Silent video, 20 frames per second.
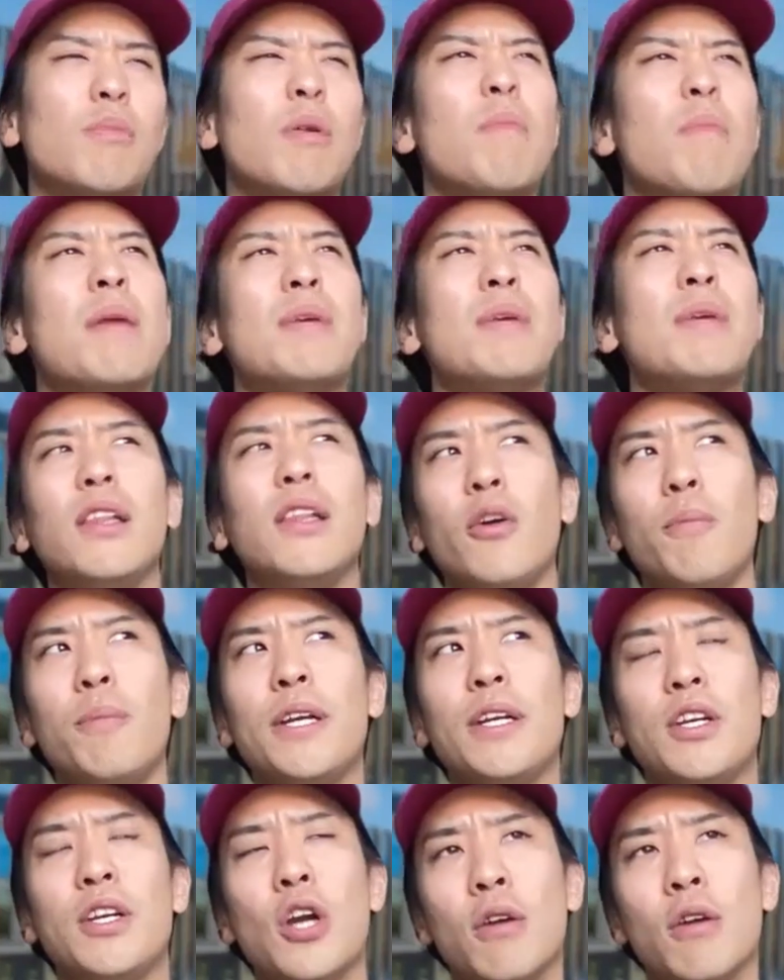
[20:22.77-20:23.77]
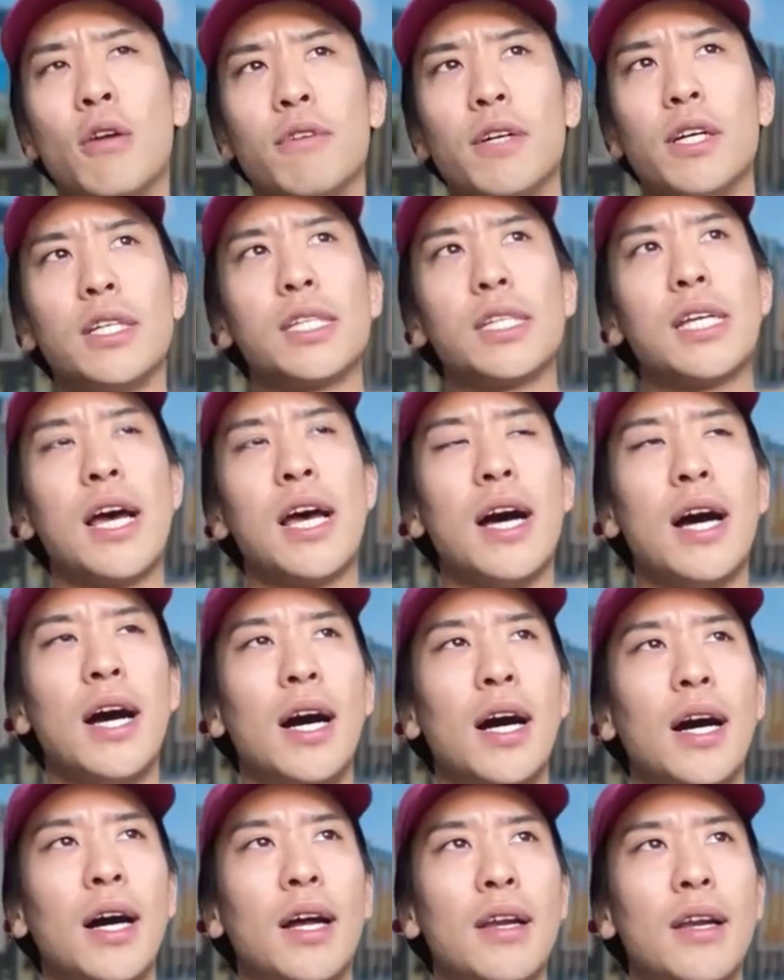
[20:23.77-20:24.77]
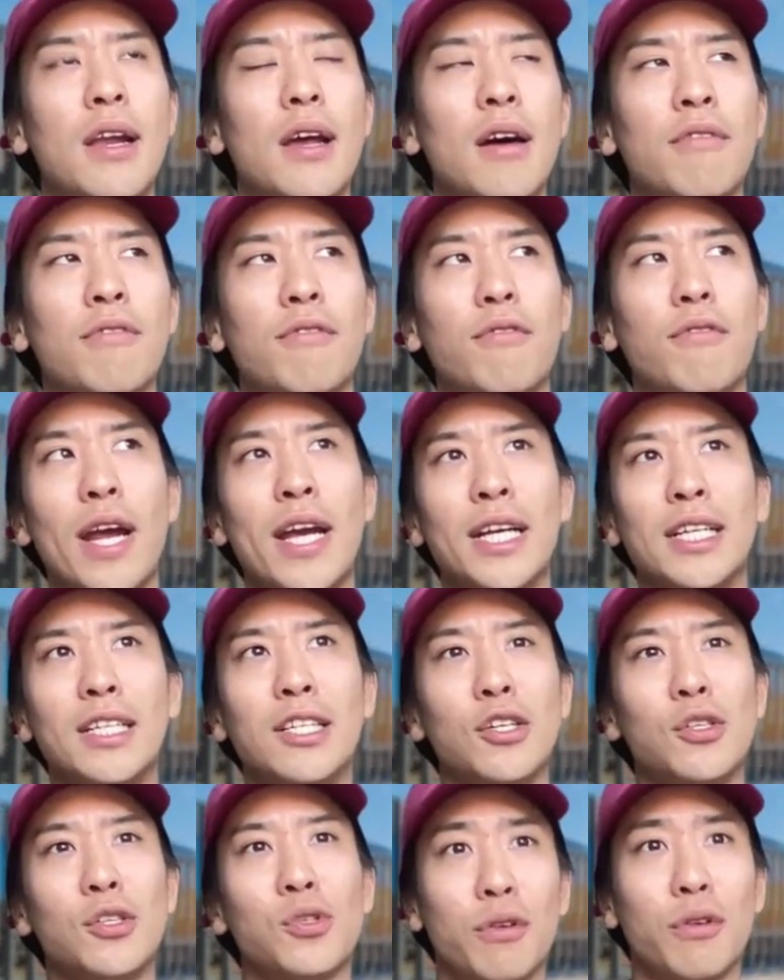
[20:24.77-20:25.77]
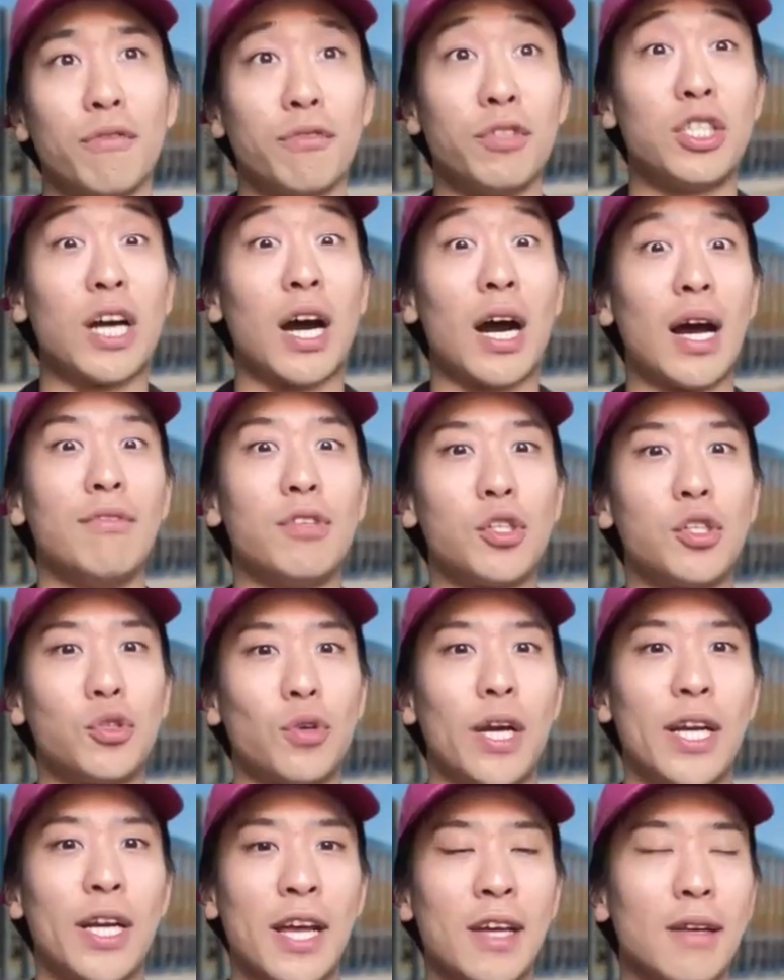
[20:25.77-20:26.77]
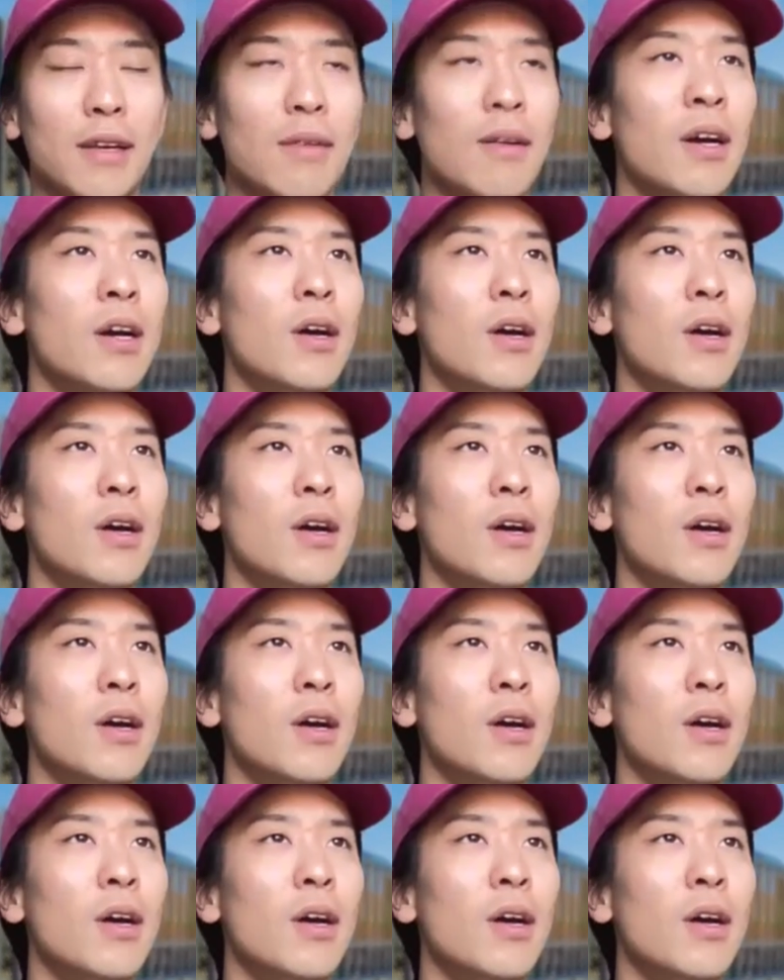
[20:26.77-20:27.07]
but maybe a little bit nervous and afraid to sort of dive straight in?